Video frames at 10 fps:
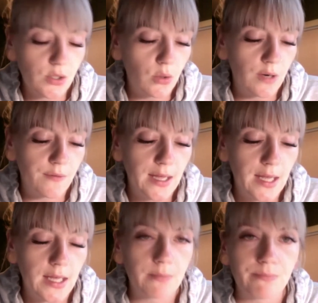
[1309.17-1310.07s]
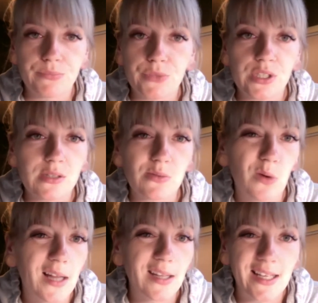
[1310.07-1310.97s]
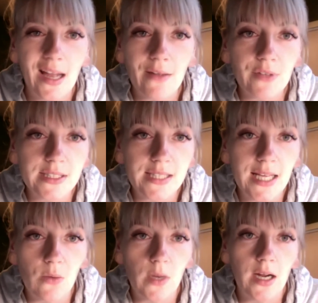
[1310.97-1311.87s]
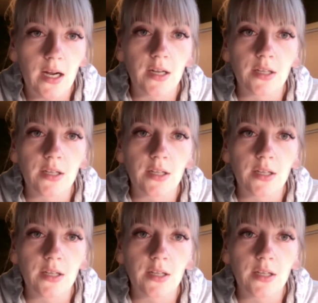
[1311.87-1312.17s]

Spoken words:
Or if they just want like everyday wear,